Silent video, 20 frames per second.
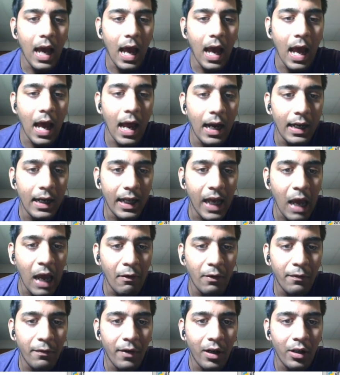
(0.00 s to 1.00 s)
And I
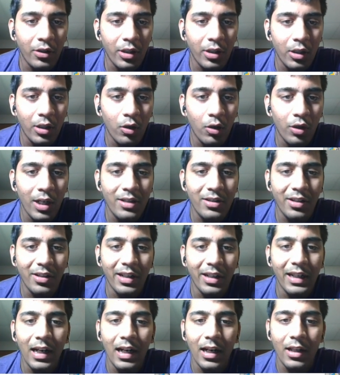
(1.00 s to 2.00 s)
have a function known as
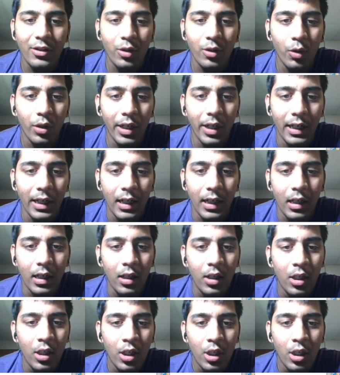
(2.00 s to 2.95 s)
read underscore data.